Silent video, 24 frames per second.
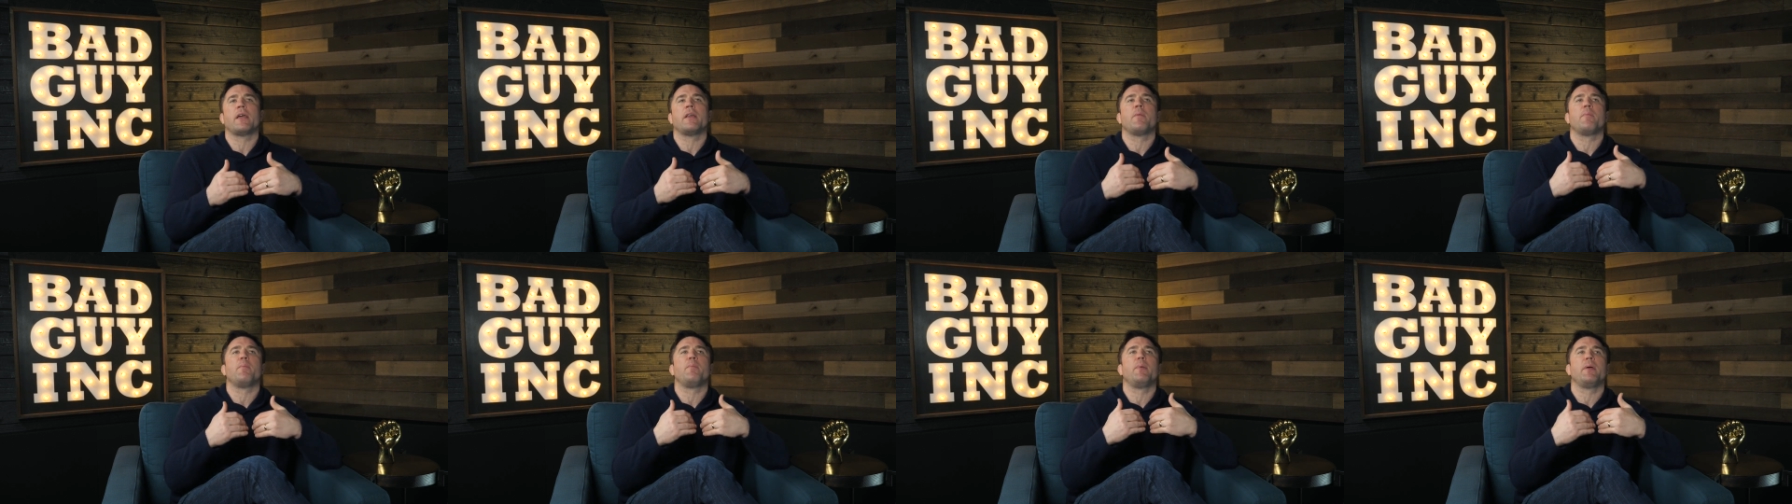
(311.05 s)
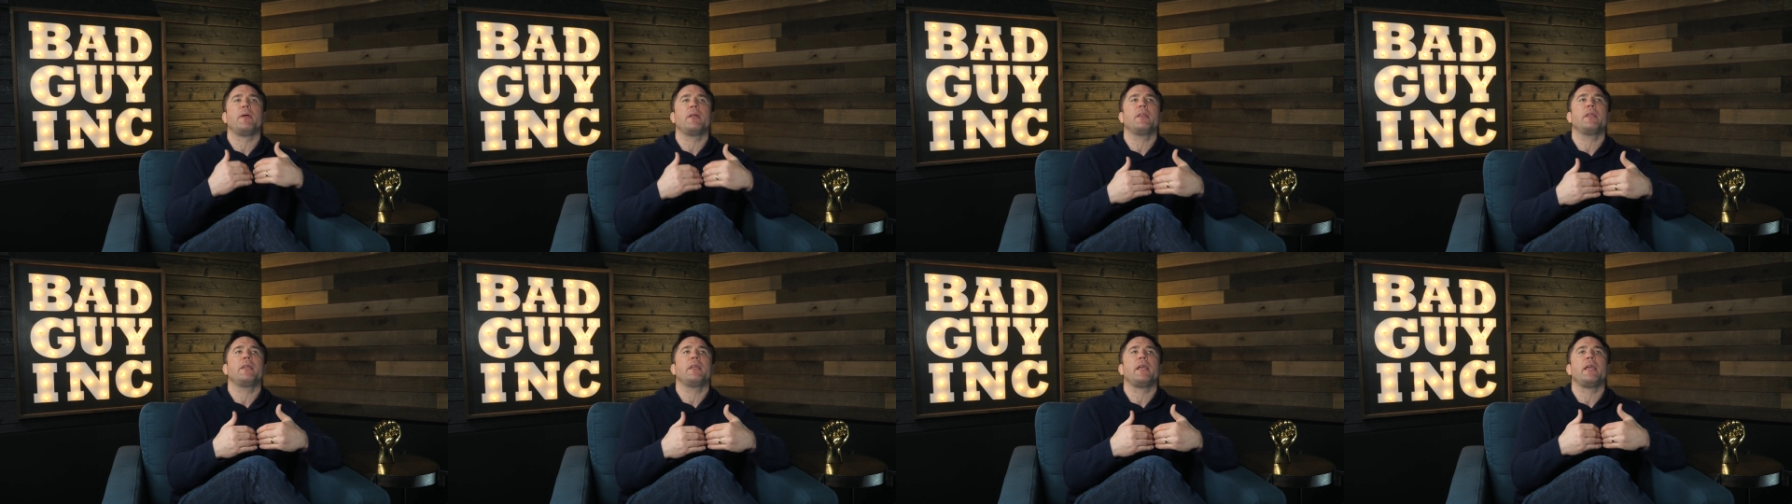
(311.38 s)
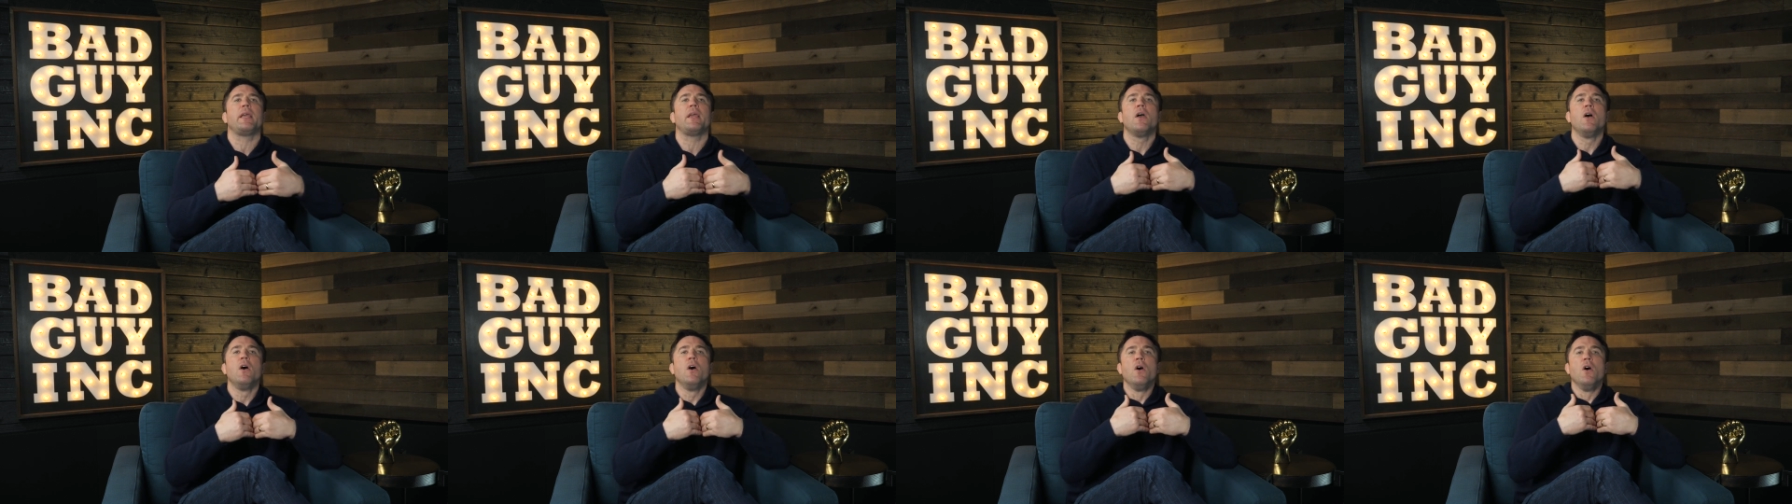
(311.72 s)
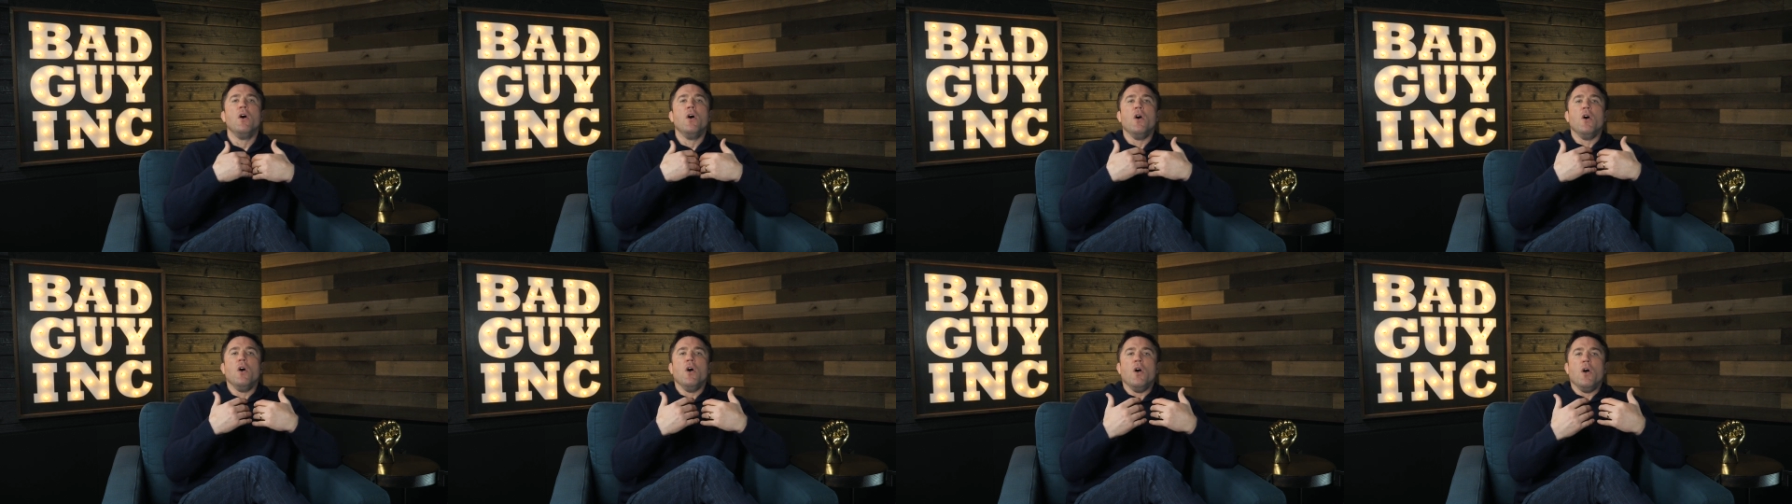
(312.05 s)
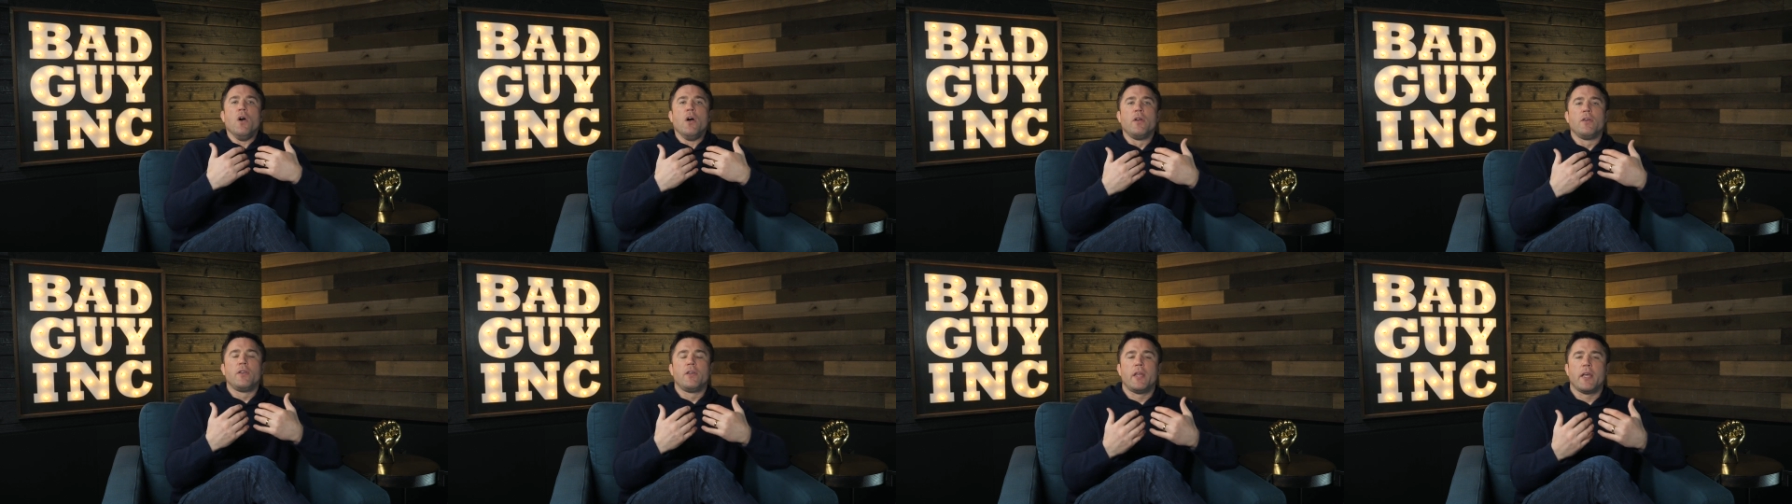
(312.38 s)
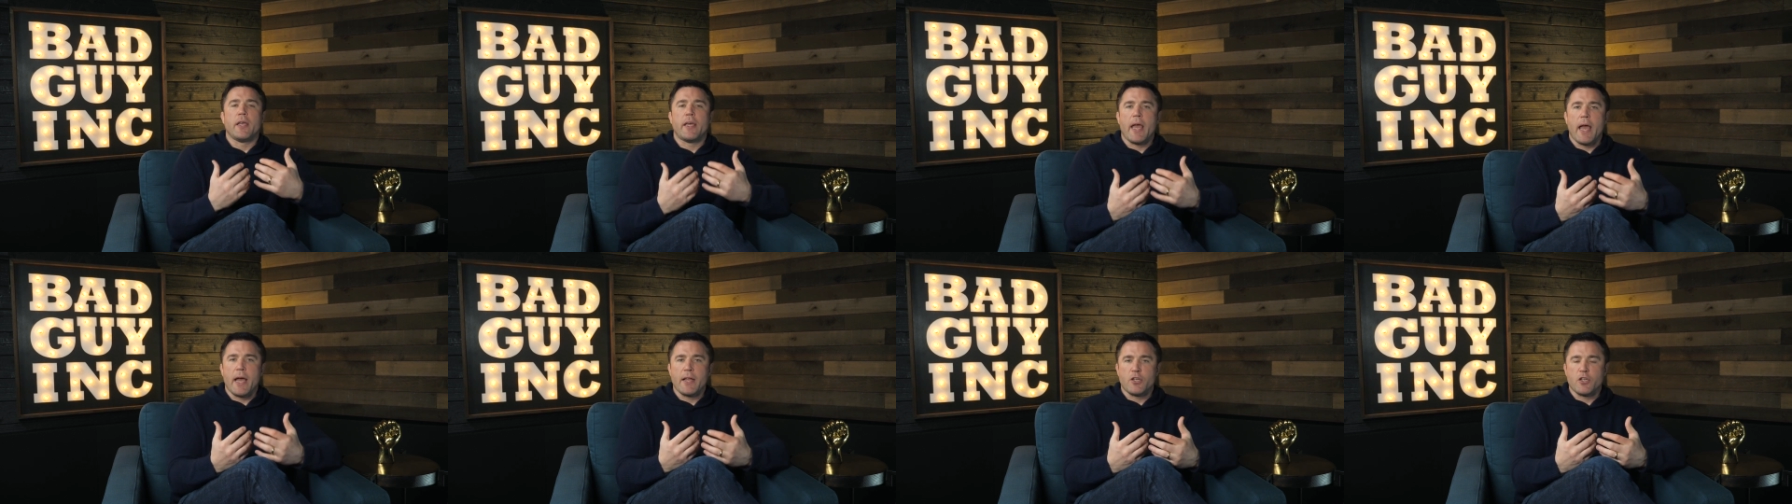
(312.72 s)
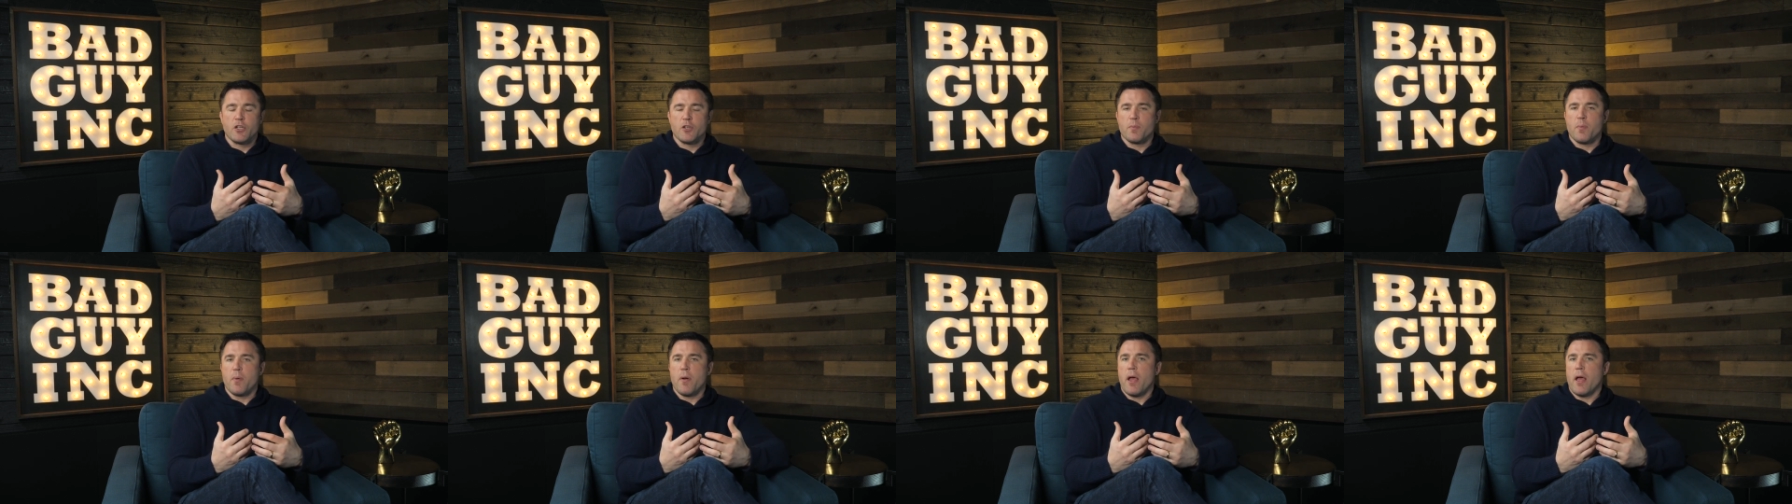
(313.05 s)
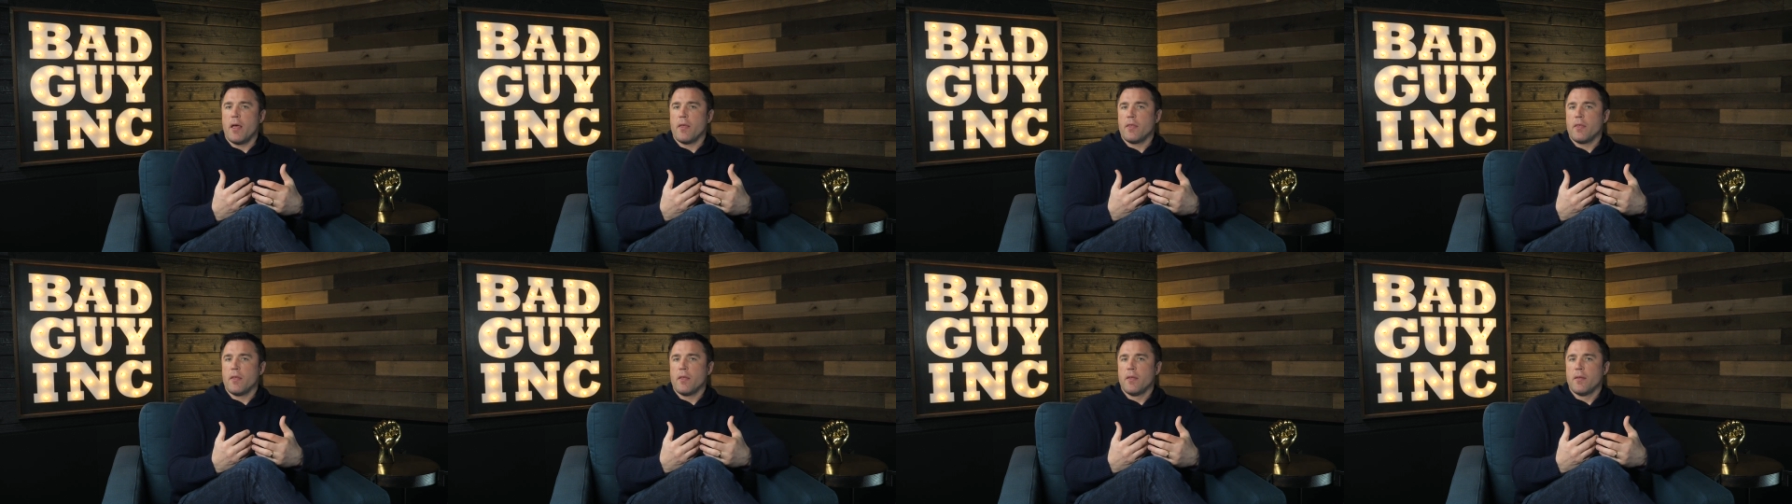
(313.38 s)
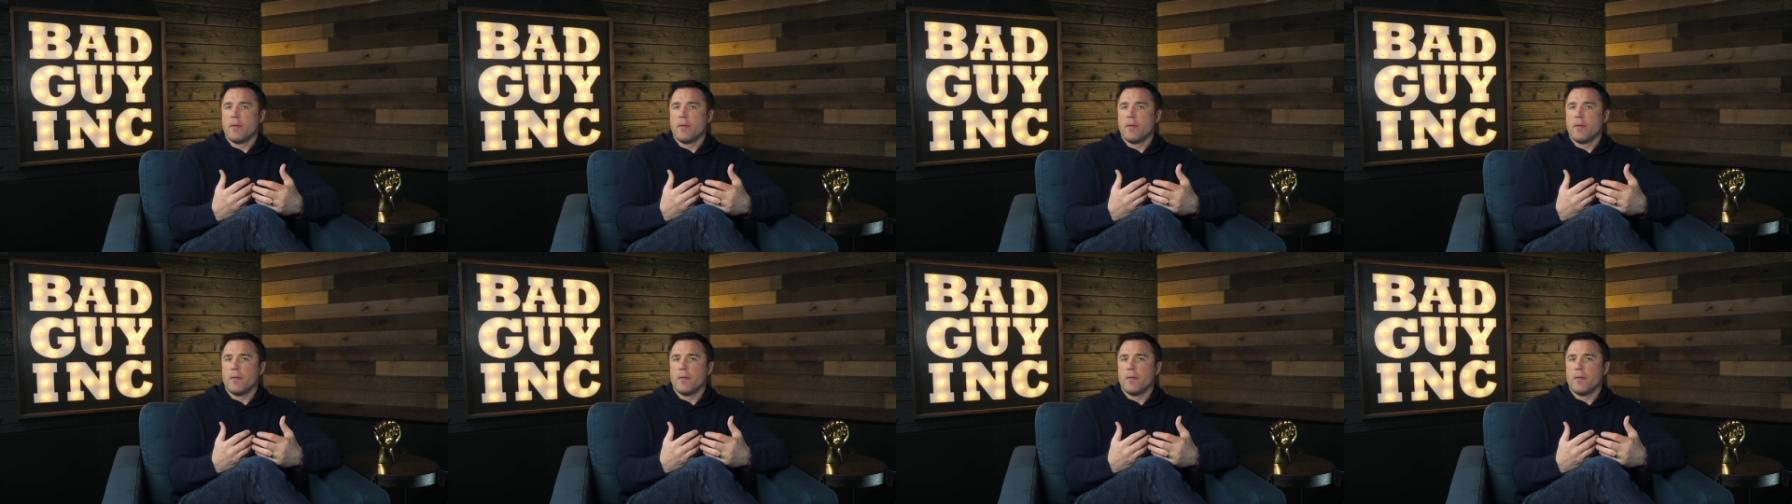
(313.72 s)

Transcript: an ability to catch his breath.